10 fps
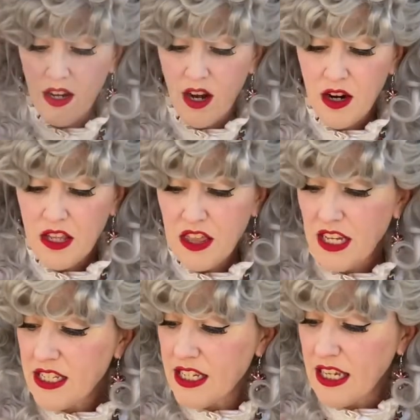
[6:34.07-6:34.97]
are the
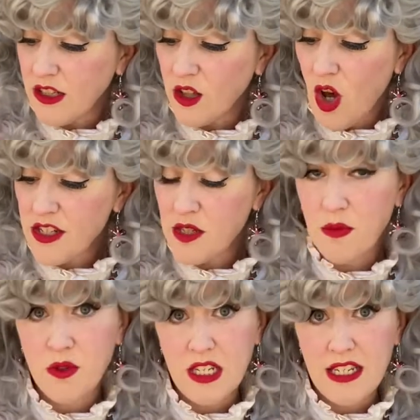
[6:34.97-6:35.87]
things that get lost
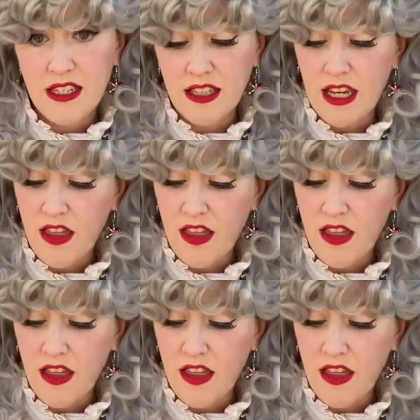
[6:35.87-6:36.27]
most easily,